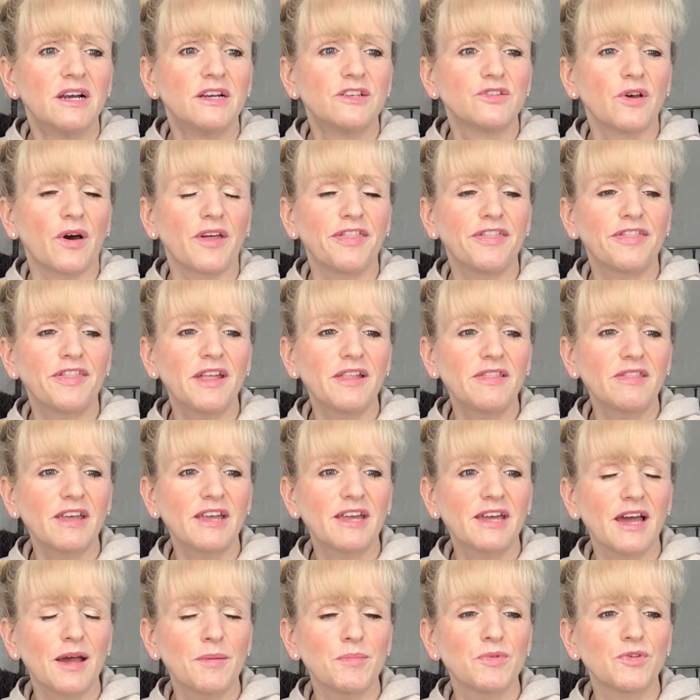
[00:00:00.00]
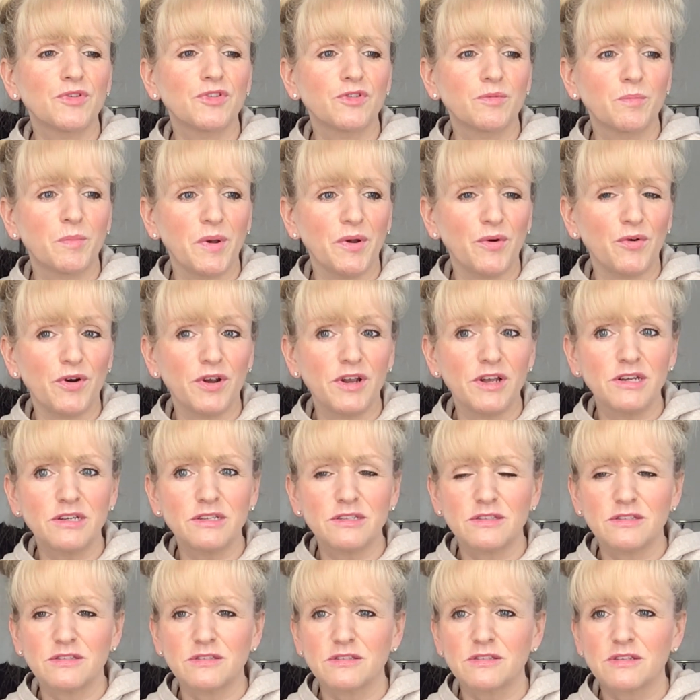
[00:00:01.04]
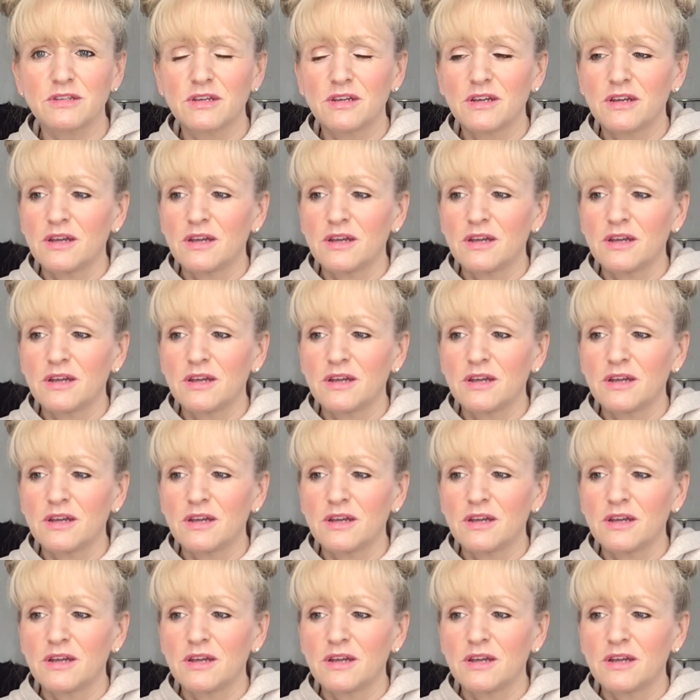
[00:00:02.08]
So I think they kept the spirits.